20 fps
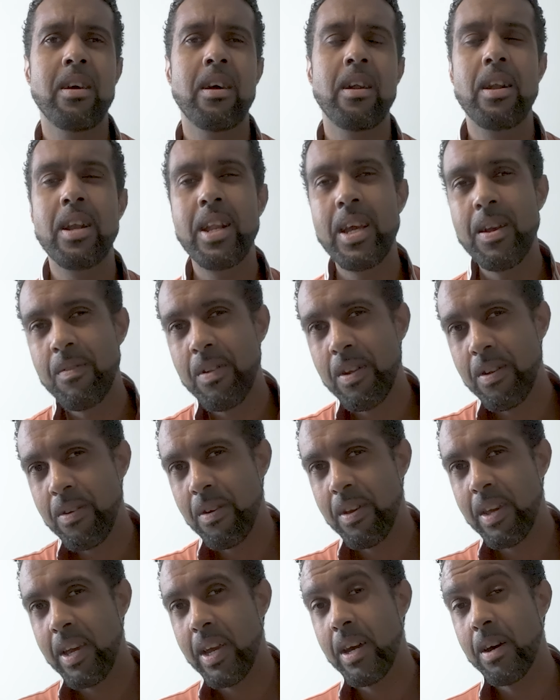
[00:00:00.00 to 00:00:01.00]
leave
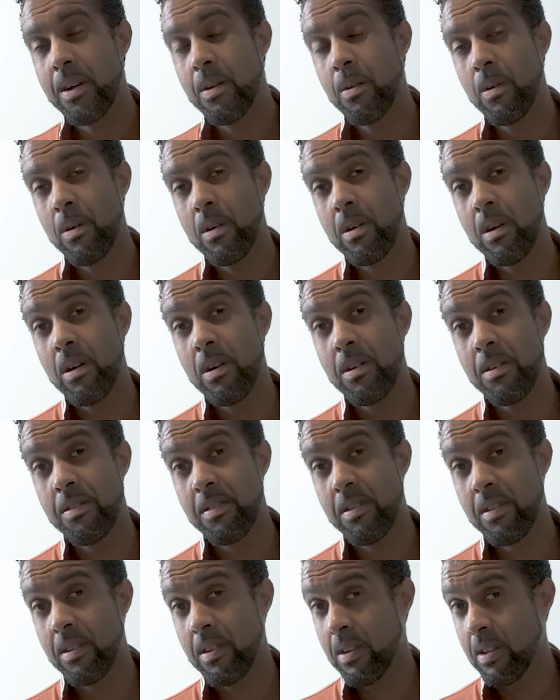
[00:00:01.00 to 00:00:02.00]
the UK at all
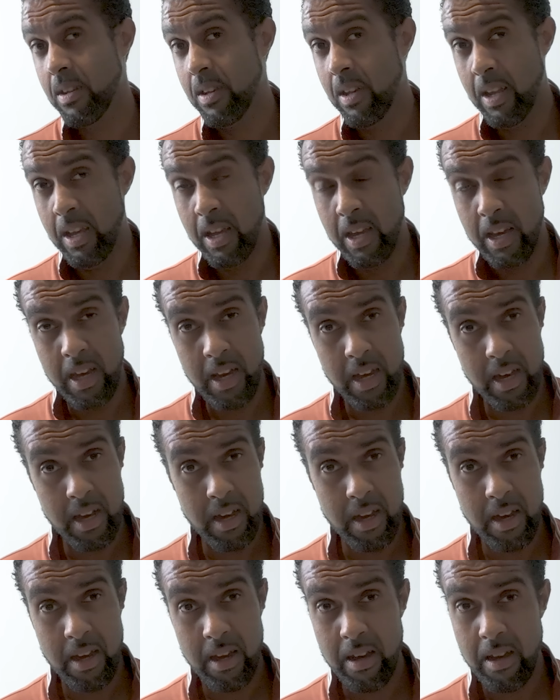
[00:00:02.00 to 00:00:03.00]
costs.
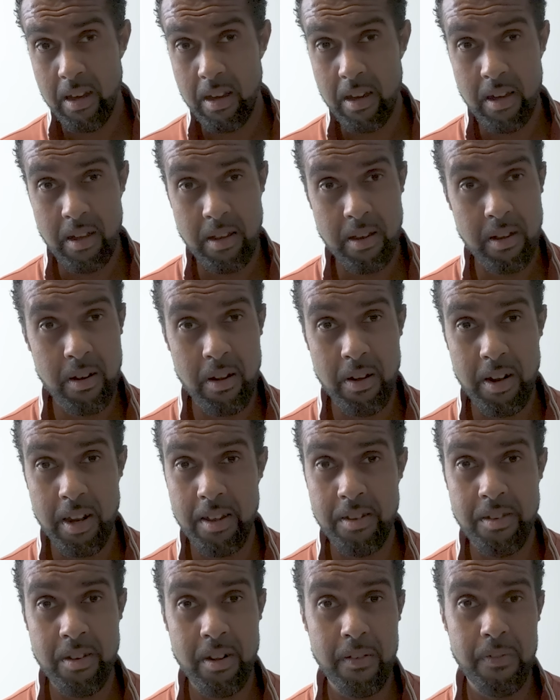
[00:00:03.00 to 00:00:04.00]
You know,
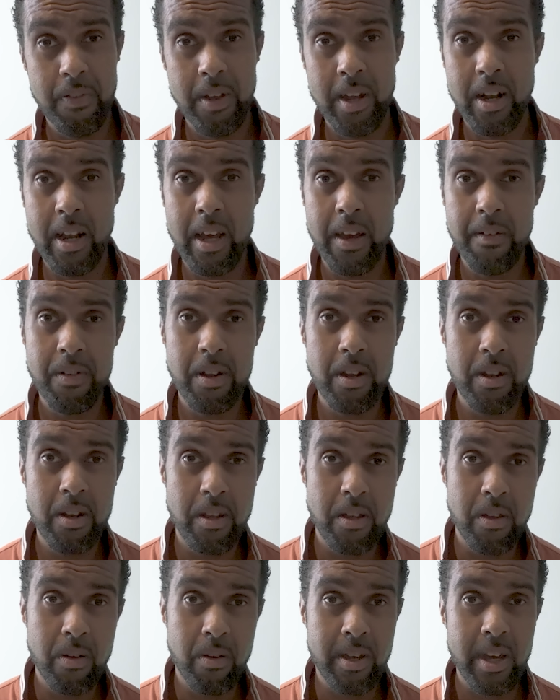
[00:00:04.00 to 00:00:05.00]
there's nothing left in
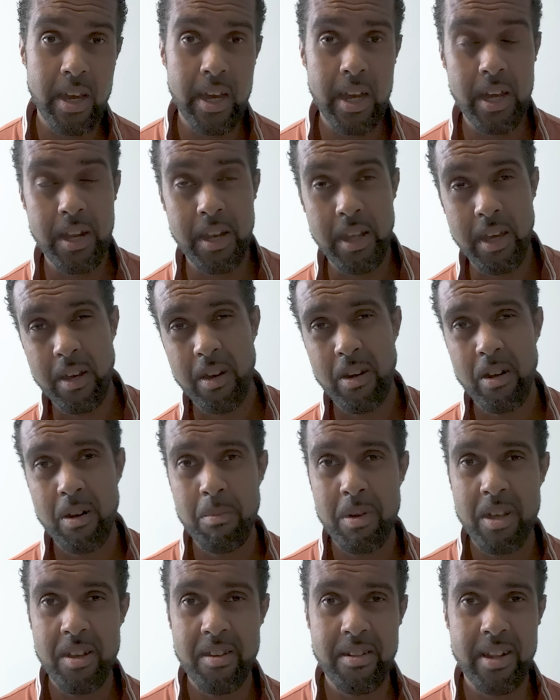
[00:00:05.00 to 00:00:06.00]
the UK, the
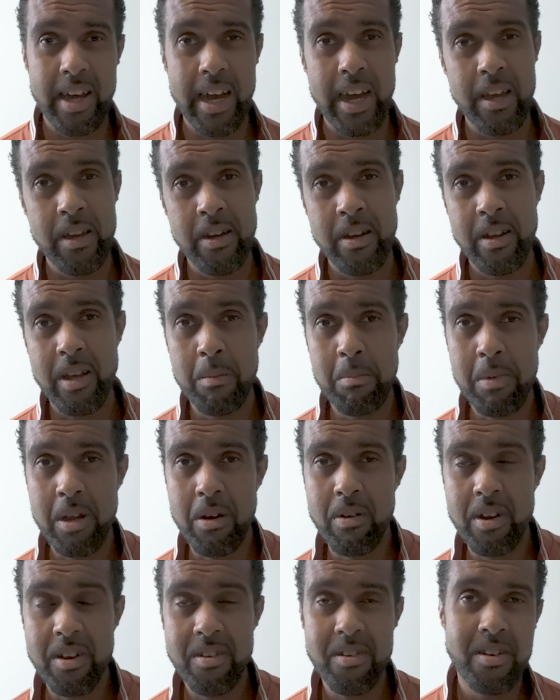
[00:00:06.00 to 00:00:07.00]
economy is dire,
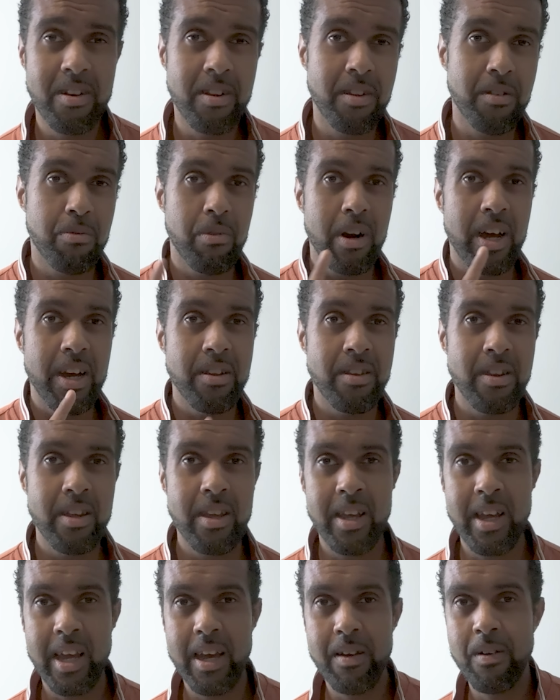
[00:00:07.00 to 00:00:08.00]
immigration is
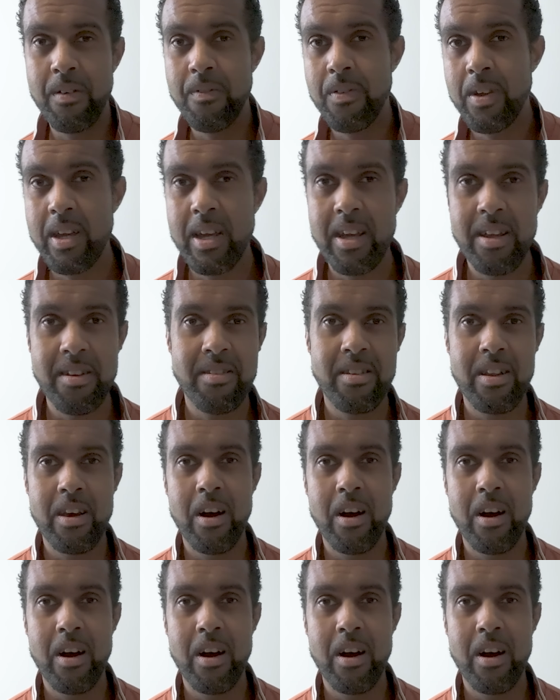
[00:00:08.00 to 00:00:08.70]
rising, everything is